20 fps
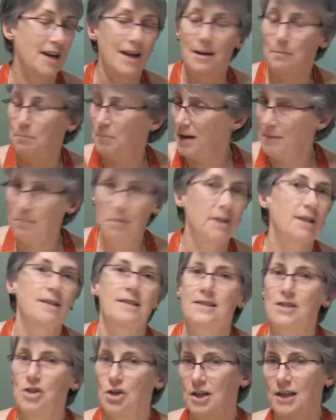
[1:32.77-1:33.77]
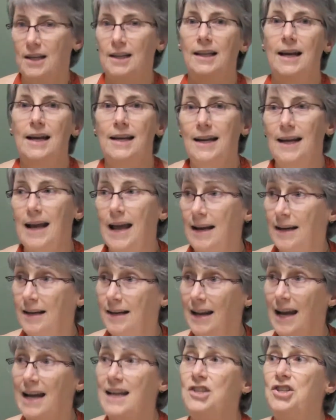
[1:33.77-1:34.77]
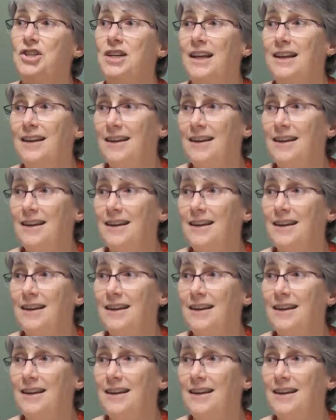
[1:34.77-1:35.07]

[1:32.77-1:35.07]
and people are circulating and engaging